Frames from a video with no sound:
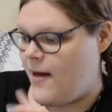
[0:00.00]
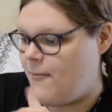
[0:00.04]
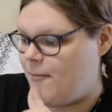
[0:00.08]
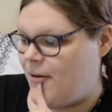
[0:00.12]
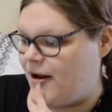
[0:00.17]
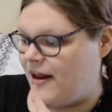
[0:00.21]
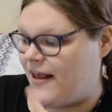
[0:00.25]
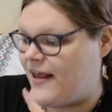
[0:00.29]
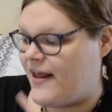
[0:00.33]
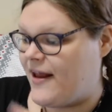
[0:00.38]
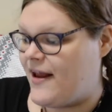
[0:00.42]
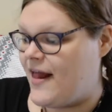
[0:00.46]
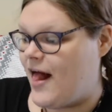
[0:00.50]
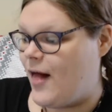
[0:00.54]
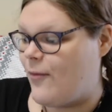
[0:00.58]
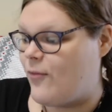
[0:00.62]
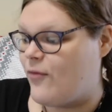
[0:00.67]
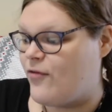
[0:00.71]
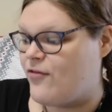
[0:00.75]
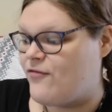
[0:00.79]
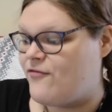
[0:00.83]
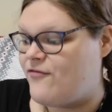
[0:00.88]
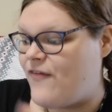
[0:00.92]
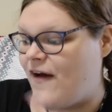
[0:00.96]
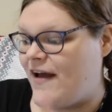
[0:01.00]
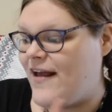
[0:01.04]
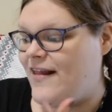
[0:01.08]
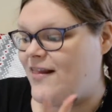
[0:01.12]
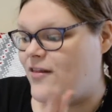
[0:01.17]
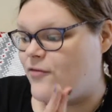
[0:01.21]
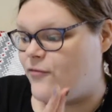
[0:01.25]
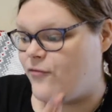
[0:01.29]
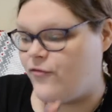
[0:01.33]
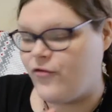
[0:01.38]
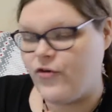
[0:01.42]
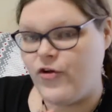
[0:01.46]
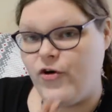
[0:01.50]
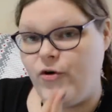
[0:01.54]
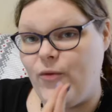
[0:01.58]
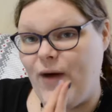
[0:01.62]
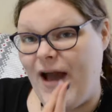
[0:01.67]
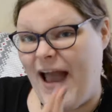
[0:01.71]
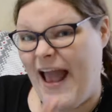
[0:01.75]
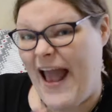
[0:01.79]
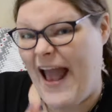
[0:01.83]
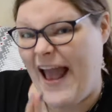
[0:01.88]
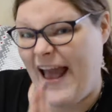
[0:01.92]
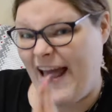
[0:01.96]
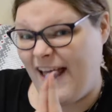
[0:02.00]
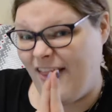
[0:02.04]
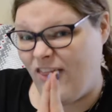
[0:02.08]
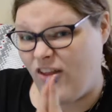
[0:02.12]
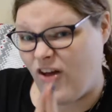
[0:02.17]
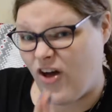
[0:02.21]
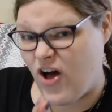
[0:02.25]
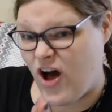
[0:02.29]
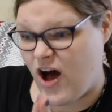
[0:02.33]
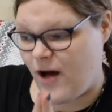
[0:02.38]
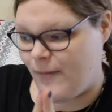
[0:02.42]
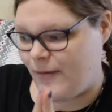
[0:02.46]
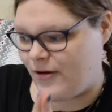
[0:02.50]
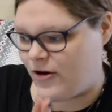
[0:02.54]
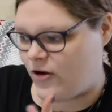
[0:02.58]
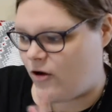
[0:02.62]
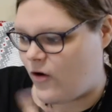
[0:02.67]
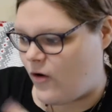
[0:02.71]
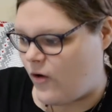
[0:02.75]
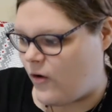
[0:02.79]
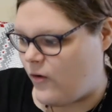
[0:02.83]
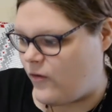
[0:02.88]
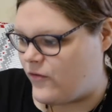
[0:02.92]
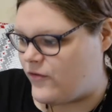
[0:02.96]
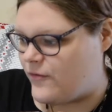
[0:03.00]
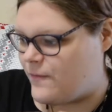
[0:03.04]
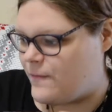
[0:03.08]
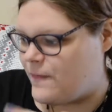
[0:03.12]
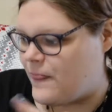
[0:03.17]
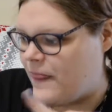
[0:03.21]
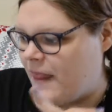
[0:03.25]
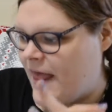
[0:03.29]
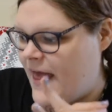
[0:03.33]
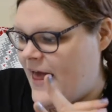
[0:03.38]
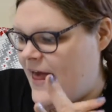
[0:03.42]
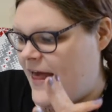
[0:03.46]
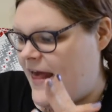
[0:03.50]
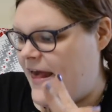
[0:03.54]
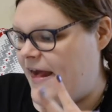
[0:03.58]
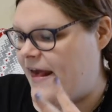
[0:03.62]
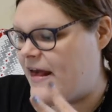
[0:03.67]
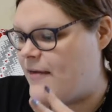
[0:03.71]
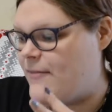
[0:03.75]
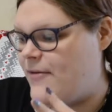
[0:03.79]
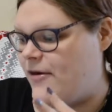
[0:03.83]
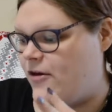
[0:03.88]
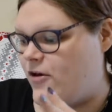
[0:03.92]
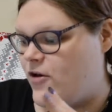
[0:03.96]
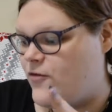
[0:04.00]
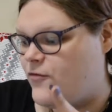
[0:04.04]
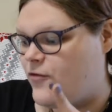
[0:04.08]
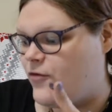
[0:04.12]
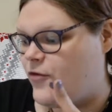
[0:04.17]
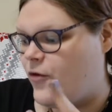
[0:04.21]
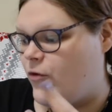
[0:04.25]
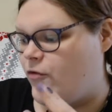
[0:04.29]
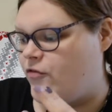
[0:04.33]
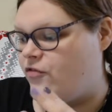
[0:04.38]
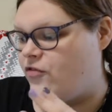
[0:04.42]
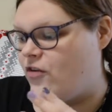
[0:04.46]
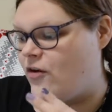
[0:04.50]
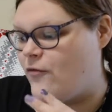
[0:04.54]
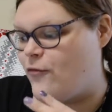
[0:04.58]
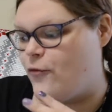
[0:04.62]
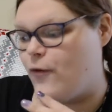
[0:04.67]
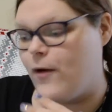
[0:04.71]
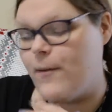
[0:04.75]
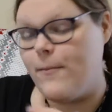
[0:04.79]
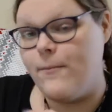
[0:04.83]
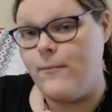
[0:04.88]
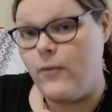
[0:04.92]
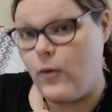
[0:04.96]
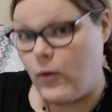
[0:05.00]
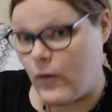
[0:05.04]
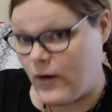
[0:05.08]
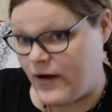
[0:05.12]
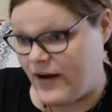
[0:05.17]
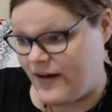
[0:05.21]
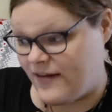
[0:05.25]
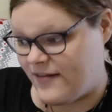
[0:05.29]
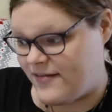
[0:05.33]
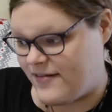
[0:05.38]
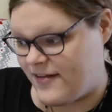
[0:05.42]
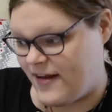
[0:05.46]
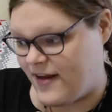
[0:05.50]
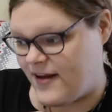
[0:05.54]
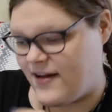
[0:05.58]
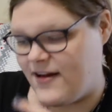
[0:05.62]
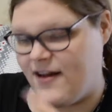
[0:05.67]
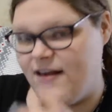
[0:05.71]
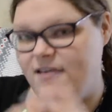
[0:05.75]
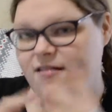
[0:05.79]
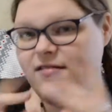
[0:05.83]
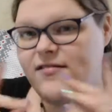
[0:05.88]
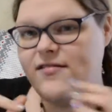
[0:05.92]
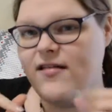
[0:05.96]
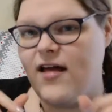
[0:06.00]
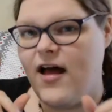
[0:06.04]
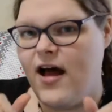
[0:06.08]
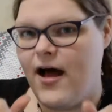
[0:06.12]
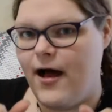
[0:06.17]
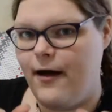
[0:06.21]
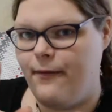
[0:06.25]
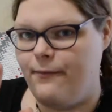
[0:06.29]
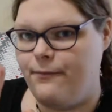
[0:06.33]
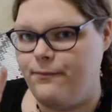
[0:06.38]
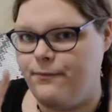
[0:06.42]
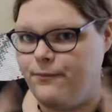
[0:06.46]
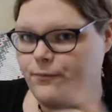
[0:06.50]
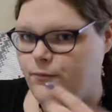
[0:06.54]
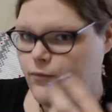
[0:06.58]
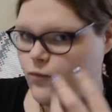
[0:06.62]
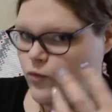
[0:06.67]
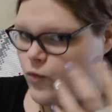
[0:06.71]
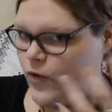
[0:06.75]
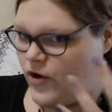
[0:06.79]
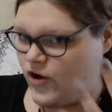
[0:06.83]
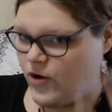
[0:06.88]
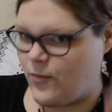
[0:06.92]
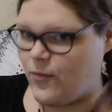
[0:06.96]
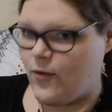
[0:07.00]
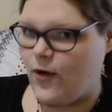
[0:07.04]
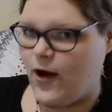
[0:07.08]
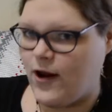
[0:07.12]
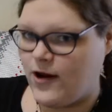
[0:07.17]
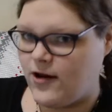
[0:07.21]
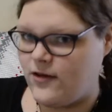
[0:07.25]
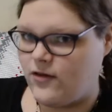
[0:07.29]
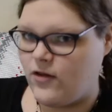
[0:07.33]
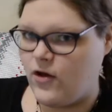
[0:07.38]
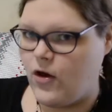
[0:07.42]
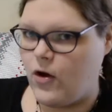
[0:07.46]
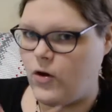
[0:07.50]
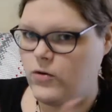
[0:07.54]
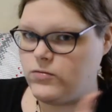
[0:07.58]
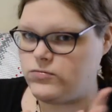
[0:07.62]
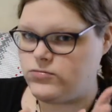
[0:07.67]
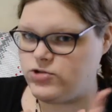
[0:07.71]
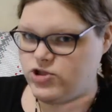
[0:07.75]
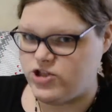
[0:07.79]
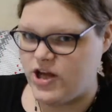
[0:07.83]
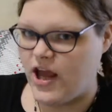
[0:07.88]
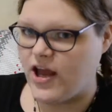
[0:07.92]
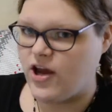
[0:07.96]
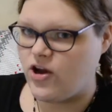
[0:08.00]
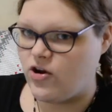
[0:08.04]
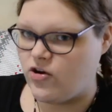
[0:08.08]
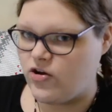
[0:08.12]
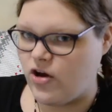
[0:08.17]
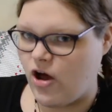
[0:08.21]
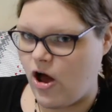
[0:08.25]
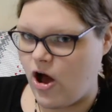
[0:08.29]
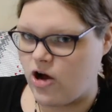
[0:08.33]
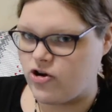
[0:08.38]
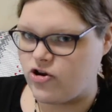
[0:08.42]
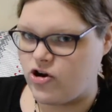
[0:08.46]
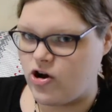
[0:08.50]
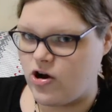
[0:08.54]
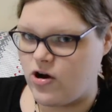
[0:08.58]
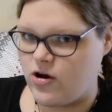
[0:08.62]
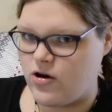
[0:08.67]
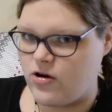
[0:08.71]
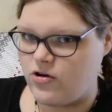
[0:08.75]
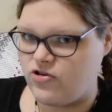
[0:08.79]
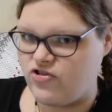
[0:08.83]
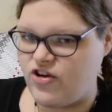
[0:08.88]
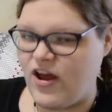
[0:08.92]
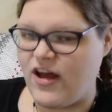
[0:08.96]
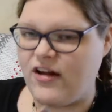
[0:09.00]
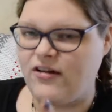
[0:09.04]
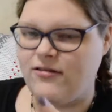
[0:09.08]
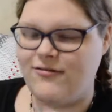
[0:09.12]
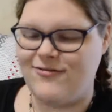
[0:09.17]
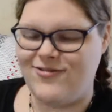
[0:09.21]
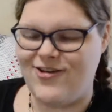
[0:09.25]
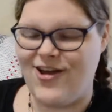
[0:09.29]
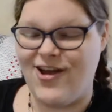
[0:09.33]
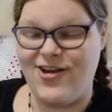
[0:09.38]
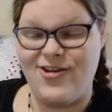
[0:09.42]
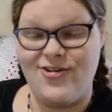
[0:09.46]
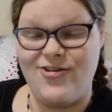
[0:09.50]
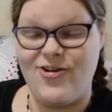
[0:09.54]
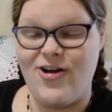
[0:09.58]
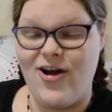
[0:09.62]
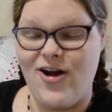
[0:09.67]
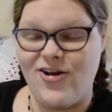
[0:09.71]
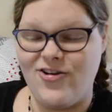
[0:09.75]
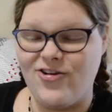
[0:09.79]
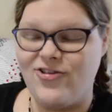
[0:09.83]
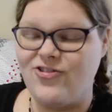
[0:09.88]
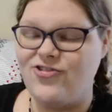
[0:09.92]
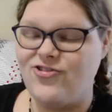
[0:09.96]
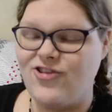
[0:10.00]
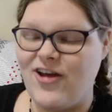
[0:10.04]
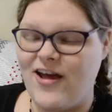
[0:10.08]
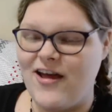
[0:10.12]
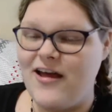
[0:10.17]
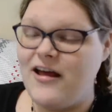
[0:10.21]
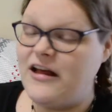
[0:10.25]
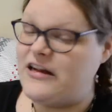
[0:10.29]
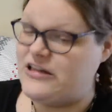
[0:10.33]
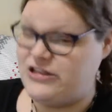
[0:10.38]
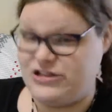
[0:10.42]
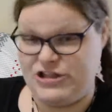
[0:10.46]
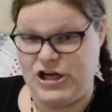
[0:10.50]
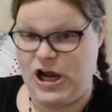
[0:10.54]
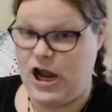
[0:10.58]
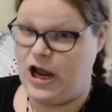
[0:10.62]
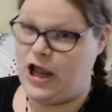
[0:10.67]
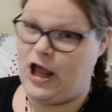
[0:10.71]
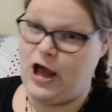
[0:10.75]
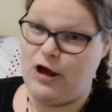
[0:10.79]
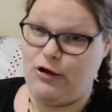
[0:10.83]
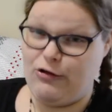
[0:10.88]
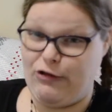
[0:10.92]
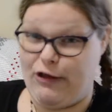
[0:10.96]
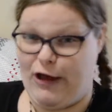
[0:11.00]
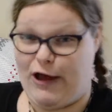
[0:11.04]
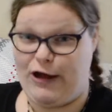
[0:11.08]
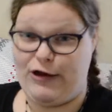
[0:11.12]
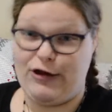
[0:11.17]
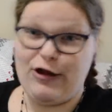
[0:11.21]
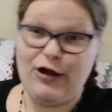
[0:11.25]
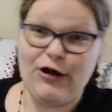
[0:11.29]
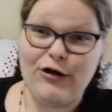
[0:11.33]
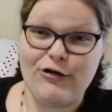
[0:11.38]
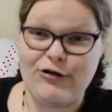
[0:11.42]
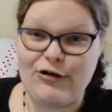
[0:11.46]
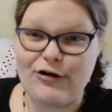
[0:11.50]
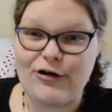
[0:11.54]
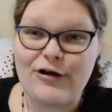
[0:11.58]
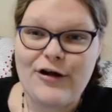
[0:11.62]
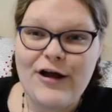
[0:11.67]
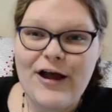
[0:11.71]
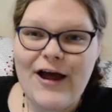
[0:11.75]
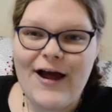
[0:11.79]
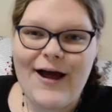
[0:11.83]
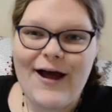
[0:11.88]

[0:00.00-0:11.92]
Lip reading: but it can help with fight the flu and the common cold. It can be good for those suffering morning sickness. When you're pregnant, though, check your doctor. Check your doctor. Check out that doctor.